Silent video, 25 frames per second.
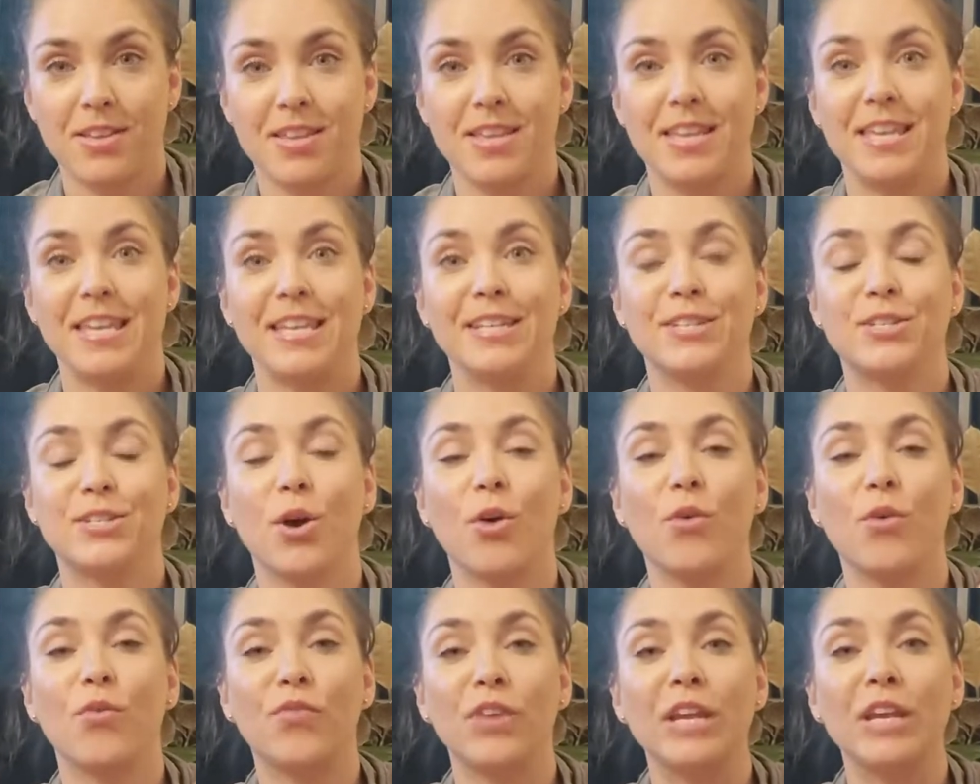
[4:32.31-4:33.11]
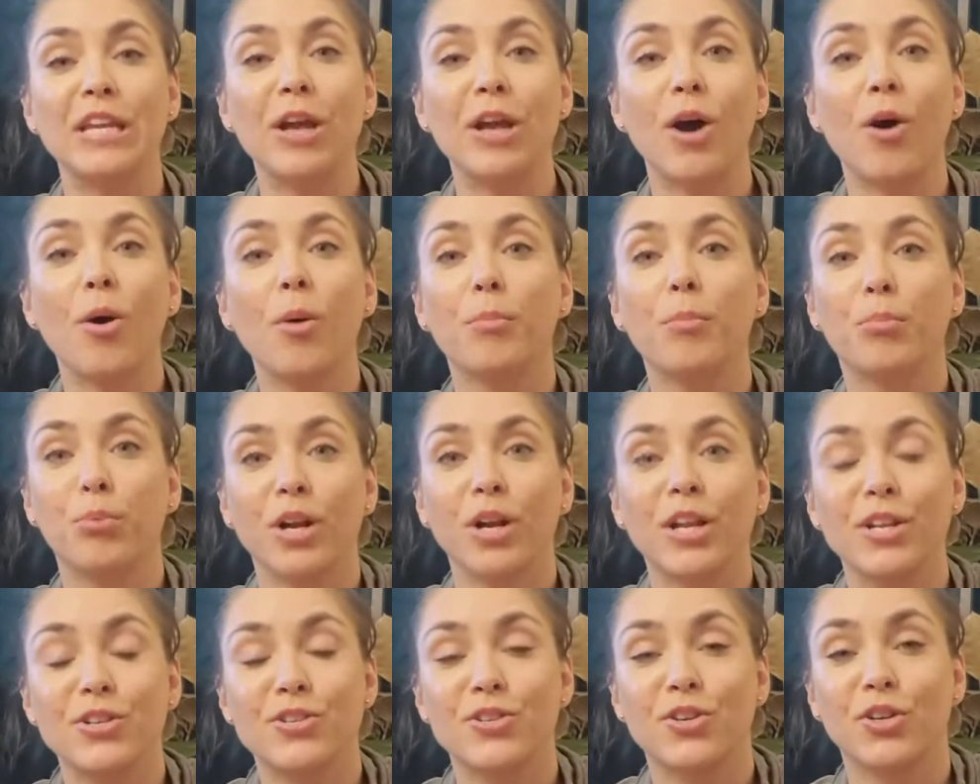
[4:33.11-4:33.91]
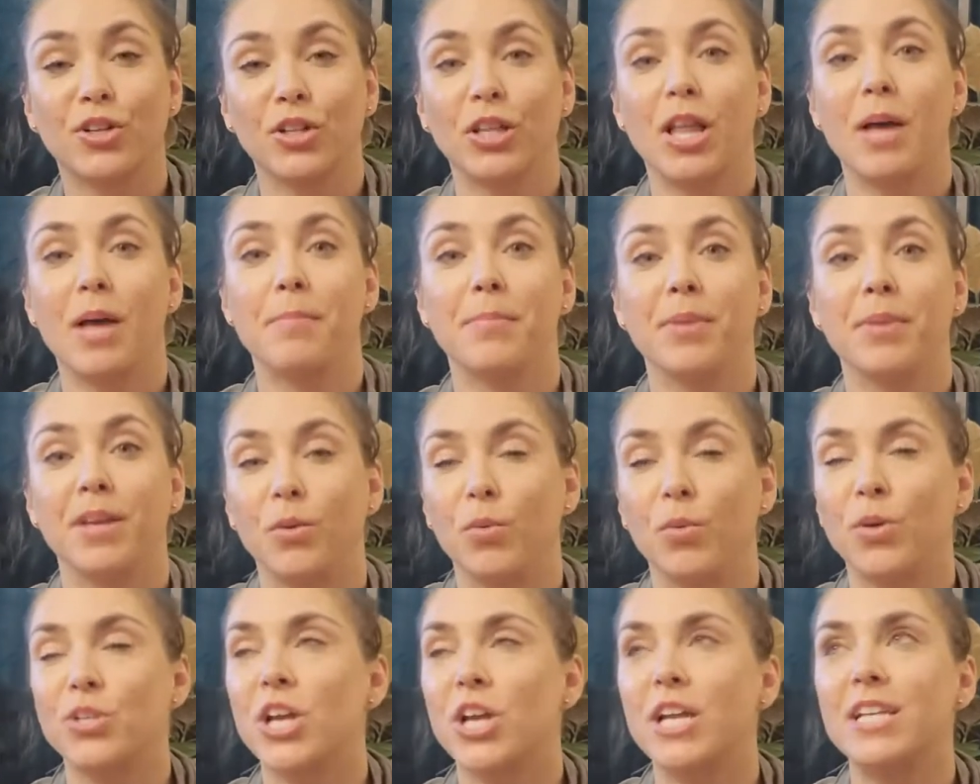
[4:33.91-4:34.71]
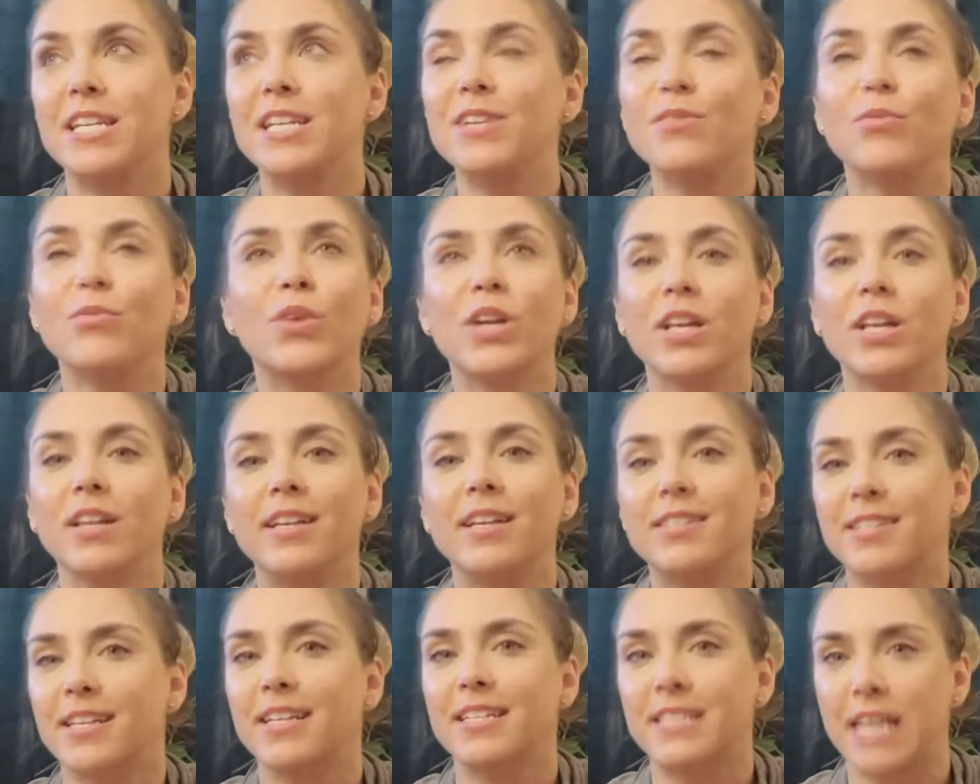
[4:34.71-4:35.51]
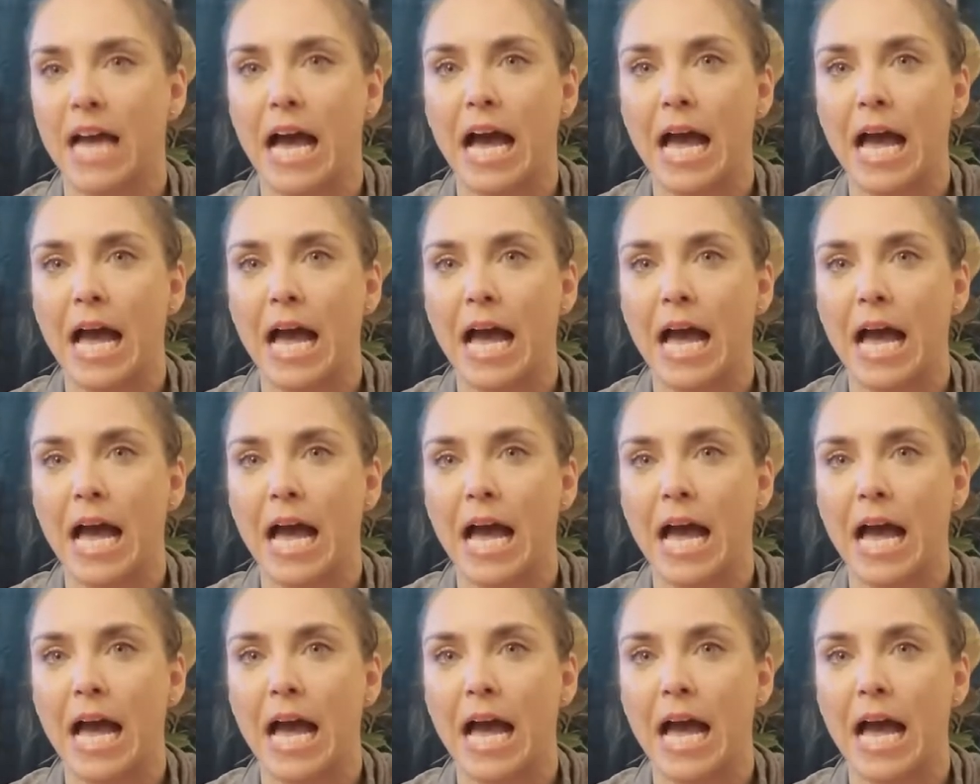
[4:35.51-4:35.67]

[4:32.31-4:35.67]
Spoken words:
in Tofino, British Columbia, which I didn't realize at the